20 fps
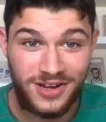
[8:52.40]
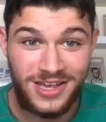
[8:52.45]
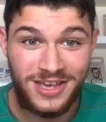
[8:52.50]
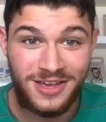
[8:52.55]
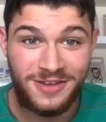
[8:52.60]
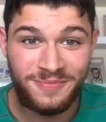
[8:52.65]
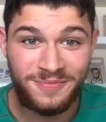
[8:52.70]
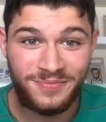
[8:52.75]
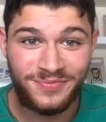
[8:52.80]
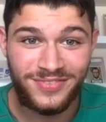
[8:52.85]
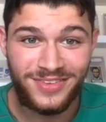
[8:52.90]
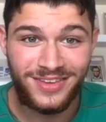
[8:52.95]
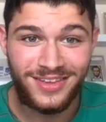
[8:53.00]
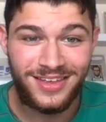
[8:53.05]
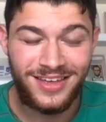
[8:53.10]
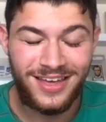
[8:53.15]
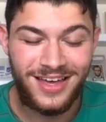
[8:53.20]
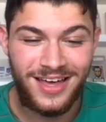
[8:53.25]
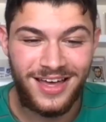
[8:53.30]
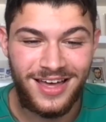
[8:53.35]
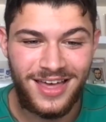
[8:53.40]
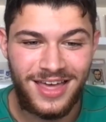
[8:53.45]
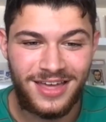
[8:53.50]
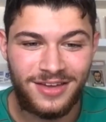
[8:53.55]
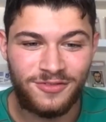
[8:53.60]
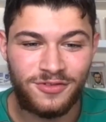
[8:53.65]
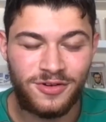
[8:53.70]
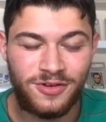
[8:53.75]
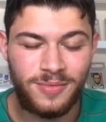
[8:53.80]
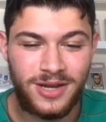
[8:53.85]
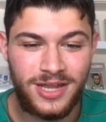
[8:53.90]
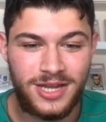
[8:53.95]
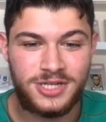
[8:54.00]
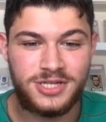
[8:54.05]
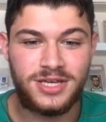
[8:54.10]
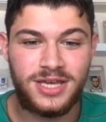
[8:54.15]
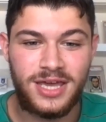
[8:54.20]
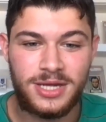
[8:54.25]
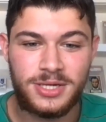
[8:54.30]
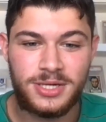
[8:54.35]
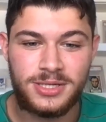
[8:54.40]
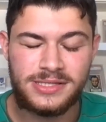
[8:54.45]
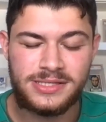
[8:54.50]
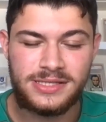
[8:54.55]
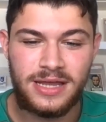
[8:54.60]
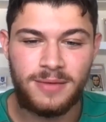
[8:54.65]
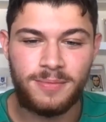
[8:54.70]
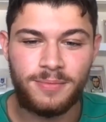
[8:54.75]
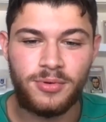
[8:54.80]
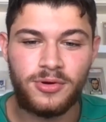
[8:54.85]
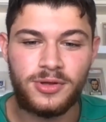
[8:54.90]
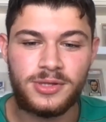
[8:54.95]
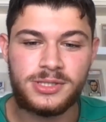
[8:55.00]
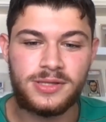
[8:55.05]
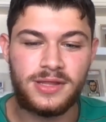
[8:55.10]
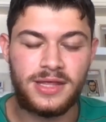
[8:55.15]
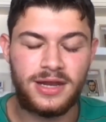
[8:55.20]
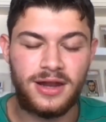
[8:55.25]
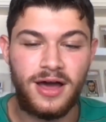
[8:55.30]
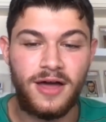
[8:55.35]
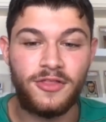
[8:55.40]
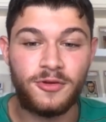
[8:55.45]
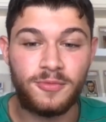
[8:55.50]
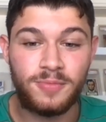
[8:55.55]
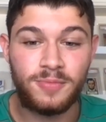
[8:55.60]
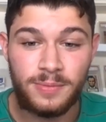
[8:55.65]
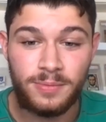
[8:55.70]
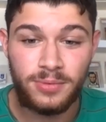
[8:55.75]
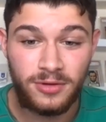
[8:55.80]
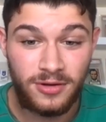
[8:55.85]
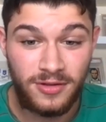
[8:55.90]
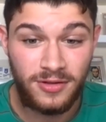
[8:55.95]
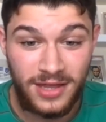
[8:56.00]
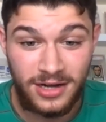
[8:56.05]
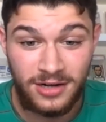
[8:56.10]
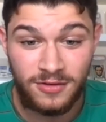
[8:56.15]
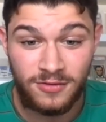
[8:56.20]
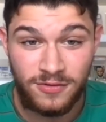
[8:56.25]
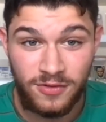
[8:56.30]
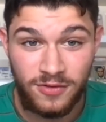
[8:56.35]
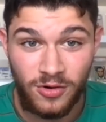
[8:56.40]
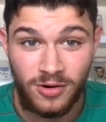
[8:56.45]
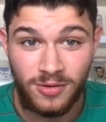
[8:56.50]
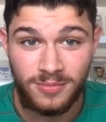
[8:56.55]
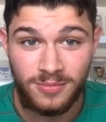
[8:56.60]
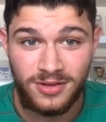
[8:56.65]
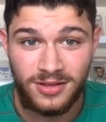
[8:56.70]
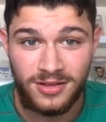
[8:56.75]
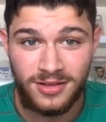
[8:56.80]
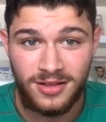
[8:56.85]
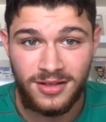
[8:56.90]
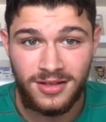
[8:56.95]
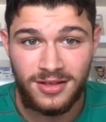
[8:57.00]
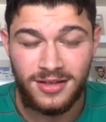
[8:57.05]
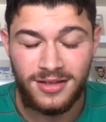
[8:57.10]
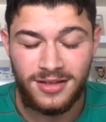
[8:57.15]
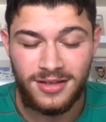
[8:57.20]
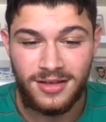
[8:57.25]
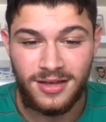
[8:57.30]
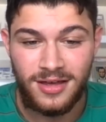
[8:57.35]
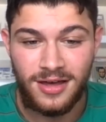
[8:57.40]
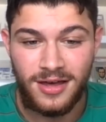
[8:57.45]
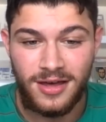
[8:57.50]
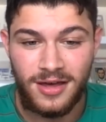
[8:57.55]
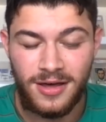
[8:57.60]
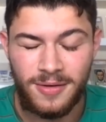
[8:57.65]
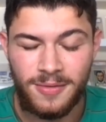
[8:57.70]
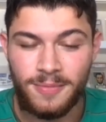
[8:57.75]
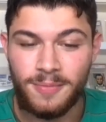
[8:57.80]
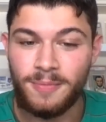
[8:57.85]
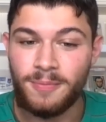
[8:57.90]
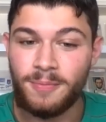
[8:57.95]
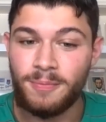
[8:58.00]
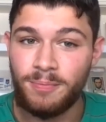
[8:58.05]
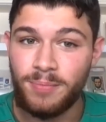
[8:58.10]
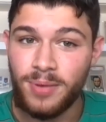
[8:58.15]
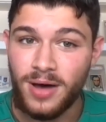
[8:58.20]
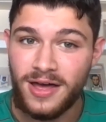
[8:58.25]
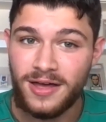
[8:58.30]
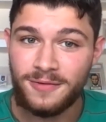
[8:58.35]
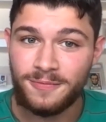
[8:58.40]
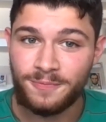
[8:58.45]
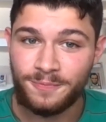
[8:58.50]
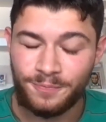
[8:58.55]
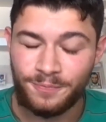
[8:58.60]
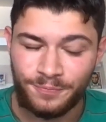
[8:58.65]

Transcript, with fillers: free uh, and from an education standpoint so that other people are then informed. Um, but,